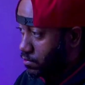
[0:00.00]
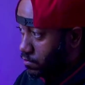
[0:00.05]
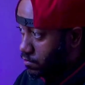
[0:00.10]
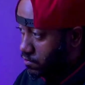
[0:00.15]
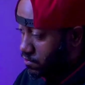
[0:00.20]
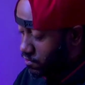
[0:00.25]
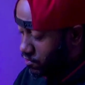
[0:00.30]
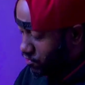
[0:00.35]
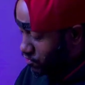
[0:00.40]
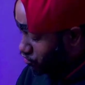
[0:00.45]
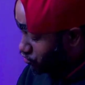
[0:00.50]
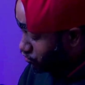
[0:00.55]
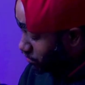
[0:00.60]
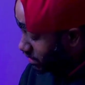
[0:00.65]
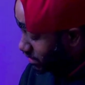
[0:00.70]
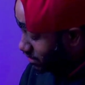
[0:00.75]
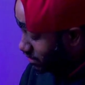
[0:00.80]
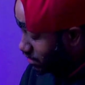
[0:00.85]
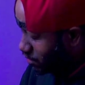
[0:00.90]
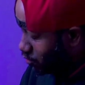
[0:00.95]

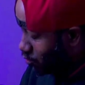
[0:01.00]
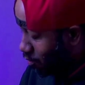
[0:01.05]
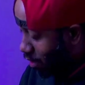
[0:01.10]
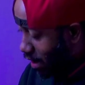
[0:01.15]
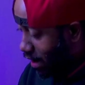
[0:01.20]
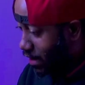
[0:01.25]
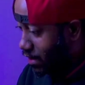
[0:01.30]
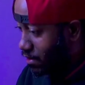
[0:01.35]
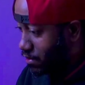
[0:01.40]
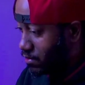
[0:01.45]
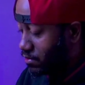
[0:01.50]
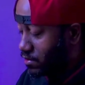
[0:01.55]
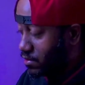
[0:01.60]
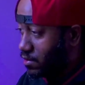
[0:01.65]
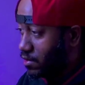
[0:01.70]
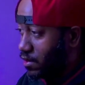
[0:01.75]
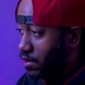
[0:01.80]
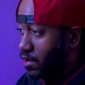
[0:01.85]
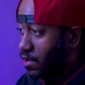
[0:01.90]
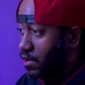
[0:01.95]
strictly wired
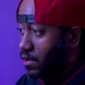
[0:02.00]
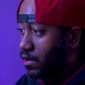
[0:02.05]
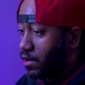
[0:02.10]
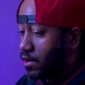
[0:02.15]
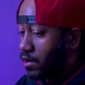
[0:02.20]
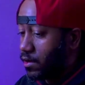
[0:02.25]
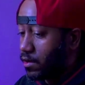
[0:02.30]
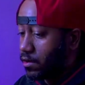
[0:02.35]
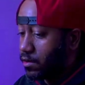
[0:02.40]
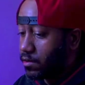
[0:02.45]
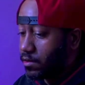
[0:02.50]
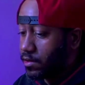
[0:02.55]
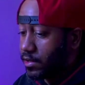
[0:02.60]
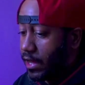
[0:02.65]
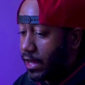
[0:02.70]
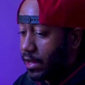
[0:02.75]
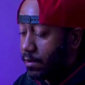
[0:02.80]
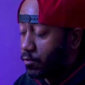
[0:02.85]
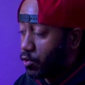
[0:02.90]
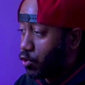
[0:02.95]

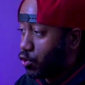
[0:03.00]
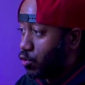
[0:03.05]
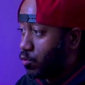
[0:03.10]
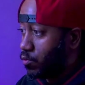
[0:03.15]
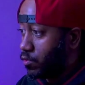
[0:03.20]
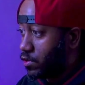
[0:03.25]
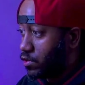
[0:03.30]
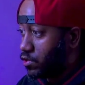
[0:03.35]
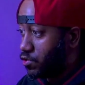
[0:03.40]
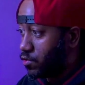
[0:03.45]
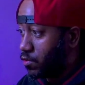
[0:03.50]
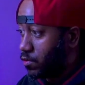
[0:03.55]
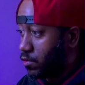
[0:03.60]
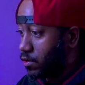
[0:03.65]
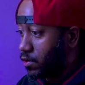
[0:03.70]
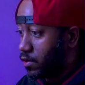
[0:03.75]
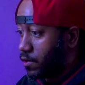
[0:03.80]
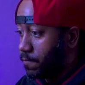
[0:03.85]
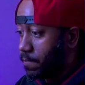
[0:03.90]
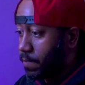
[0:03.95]
GameCube
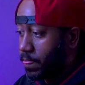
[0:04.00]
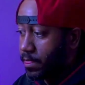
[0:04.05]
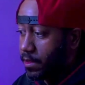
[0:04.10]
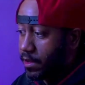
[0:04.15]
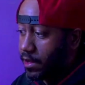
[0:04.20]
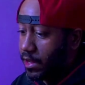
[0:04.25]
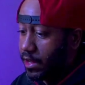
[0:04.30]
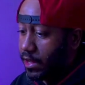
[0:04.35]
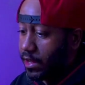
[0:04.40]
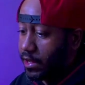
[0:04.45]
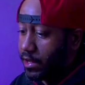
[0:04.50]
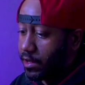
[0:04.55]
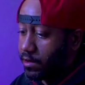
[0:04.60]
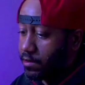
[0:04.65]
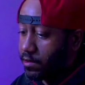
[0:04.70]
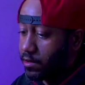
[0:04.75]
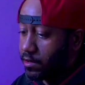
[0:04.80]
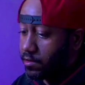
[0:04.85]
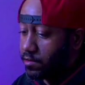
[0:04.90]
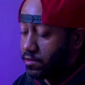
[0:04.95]
controller,
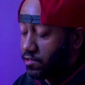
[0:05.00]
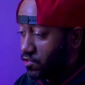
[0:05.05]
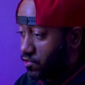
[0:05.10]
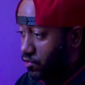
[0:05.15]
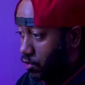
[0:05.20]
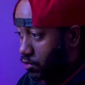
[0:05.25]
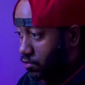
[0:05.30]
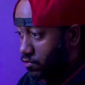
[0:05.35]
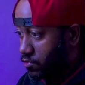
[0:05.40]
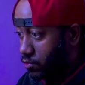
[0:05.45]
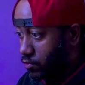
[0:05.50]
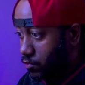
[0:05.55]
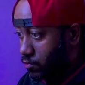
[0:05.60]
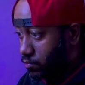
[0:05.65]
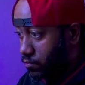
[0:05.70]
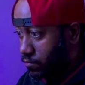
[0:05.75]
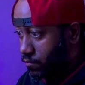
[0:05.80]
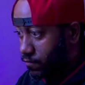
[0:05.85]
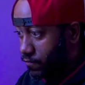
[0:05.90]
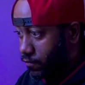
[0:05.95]
and this is
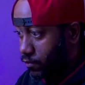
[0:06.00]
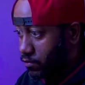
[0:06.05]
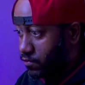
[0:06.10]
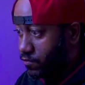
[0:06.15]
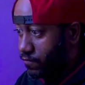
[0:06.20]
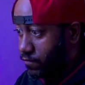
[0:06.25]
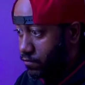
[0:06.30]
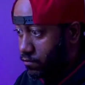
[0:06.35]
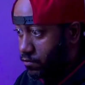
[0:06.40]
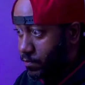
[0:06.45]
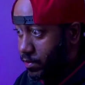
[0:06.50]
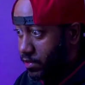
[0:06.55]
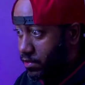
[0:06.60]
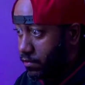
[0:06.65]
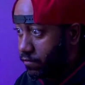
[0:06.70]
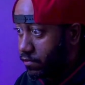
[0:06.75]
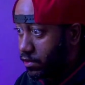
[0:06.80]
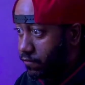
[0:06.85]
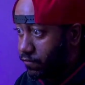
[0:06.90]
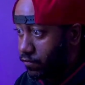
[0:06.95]
also
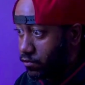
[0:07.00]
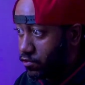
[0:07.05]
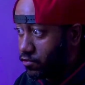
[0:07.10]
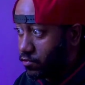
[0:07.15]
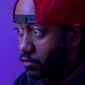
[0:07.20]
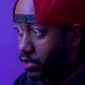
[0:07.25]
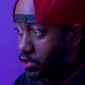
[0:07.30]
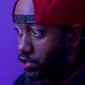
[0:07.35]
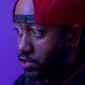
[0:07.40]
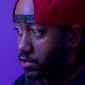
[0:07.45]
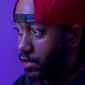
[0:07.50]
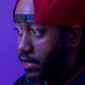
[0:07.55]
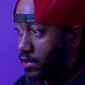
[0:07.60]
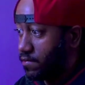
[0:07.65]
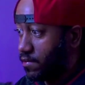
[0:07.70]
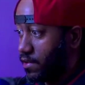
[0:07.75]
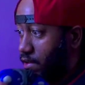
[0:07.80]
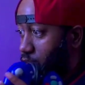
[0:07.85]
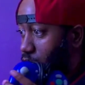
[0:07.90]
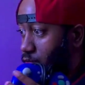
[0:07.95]
specifically for Switch. It
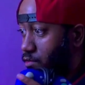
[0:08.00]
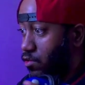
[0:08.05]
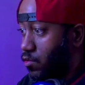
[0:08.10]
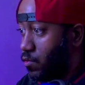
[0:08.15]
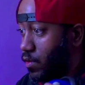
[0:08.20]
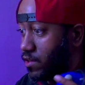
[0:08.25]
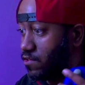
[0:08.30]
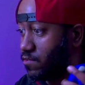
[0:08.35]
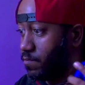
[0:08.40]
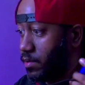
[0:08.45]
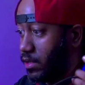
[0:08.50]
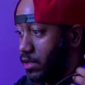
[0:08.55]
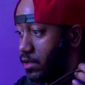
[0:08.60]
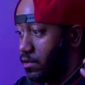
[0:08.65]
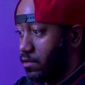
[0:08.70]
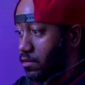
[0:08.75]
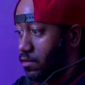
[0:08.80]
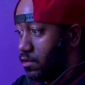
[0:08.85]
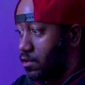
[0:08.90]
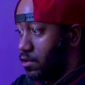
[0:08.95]
has a
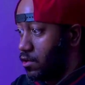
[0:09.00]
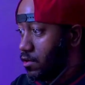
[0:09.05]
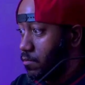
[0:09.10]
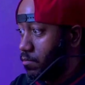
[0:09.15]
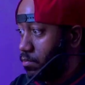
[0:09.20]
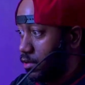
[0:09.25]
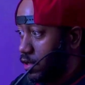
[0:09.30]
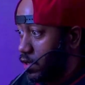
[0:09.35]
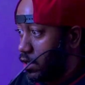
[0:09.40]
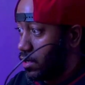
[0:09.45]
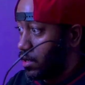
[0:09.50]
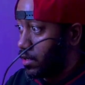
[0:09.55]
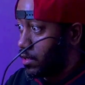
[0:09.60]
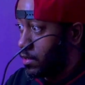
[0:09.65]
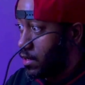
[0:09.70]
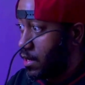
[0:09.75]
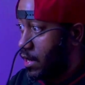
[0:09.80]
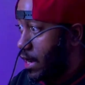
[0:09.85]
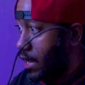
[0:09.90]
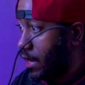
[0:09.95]
USB plug,
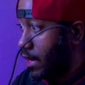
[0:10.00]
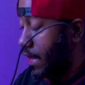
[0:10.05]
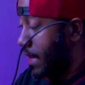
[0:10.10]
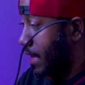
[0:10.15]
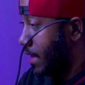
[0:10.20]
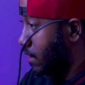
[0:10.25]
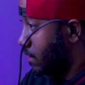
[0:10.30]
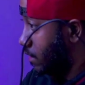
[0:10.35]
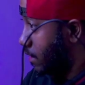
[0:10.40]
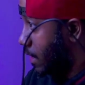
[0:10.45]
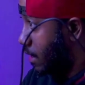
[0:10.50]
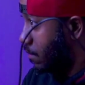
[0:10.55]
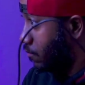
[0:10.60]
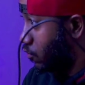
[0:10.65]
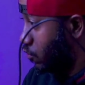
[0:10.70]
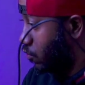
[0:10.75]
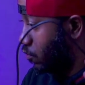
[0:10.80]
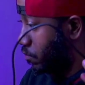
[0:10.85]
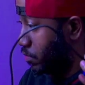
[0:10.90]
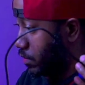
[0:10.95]
not a
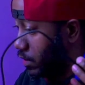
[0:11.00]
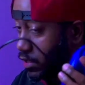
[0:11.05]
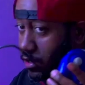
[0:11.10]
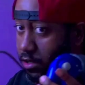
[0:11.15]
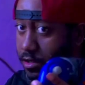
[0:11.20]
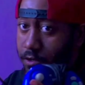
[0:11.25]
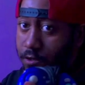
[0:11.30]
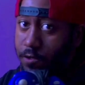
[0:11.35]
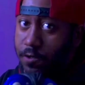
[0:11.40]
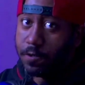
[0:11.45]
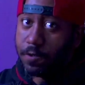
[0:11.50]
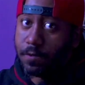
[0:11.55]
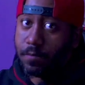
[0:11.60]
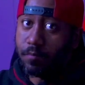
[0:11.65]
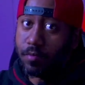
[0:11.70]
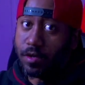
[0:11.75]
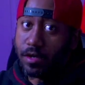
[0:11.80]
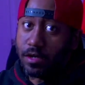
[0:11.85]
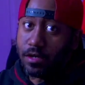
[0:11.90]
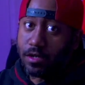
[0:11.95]
GameCube plug.
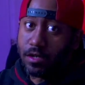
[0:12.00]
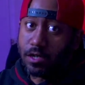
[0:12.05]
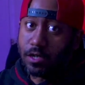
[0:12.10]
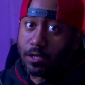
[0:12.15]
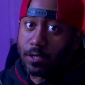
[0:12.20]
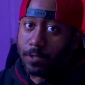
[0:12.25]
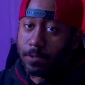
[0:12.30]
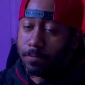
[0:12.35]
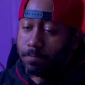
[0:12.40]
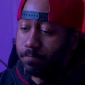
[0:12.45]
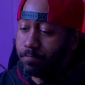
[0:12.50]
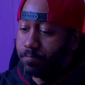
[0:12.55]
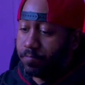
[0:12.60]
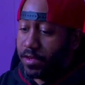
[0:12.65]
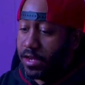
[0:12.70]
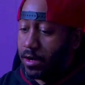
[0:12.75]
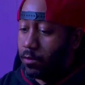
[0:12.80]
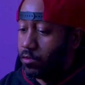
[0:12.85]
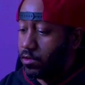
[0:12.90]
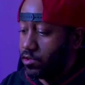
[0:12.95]
But
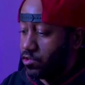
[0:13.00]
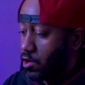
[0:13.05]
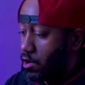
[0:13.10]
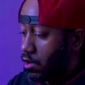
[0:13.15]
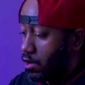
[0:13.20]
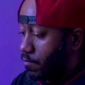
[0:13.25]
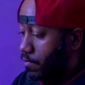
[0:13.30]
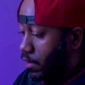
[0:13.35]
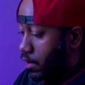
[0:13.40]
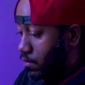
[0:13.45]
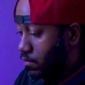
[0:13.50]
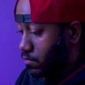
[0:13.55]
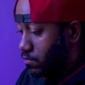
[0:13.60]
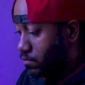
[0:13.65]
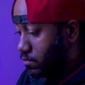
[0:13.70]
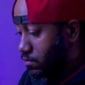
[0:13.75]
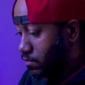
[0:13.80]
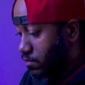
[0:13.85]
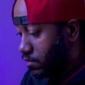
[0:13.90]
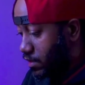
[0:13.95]
I want to talk about
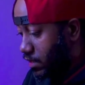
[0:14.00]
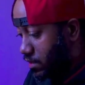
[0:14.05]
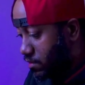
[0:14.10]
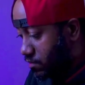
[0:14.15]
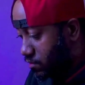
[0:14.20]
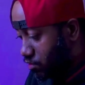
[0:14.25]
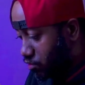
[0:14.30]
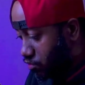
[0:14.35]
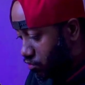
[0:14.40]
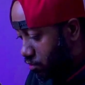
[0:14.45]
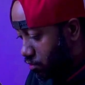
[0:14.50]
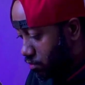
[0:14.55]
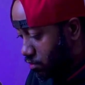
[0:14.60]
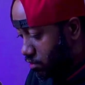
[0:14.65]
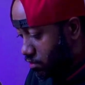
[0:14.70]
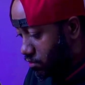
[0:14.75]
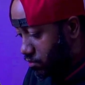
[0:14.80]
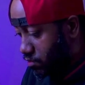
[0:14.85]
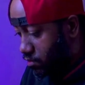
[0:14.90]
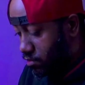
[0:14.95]
these
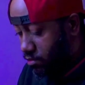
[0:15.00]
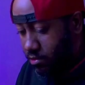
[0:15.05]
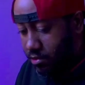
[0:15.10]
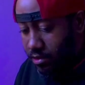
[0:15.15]
controllers,